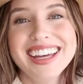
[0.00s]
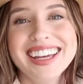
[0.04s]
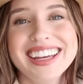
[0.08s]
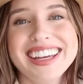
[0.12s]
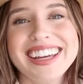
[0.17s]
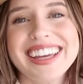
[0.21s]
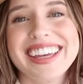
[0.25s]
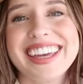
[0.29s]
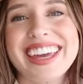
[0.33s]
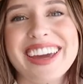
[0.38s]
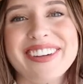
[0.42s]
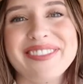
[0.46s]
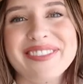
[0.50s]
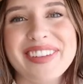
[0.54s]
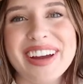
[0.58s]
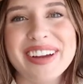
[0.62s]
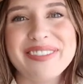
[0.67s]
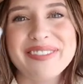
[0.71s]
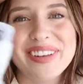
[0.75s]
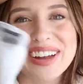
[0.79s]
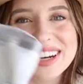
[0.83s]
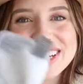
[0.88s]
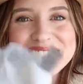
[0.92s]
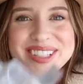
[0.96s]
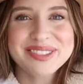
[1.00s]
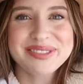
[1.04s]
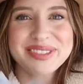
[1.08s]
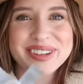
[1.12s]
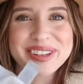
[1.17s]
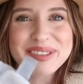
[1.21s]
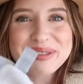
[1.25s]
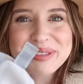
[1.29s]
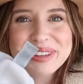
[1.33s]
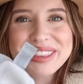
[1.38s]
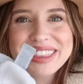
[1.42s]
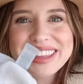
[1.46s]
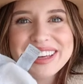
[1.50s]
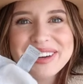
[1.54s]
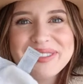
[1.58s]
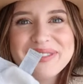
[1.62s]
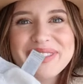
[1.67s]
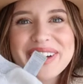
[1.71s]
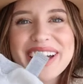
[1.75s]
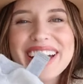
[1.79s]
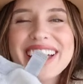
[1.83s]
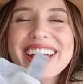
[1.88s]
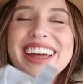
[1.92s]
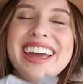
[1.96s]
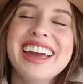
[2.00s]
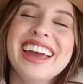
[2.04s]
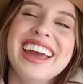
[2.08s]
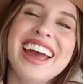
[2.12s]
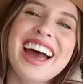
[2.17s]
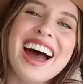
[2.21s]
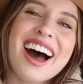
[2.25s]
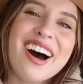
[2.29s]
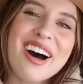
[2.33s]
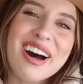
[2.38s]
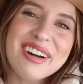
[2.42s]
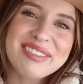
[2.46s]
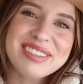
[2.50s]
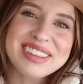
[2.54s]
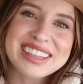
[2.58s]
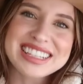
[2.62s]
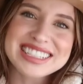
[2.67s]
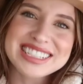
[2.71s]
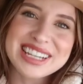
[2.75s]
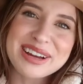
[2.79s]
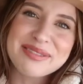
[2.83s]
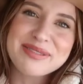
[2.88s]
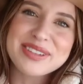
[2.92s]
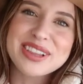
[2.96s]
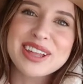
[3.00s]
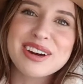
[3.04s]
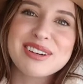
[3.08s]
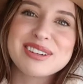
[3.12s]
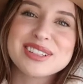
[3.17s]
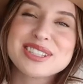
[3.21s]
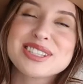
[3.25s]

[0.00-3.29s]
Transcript: get my money's worth with it, but I'll have it linked down below.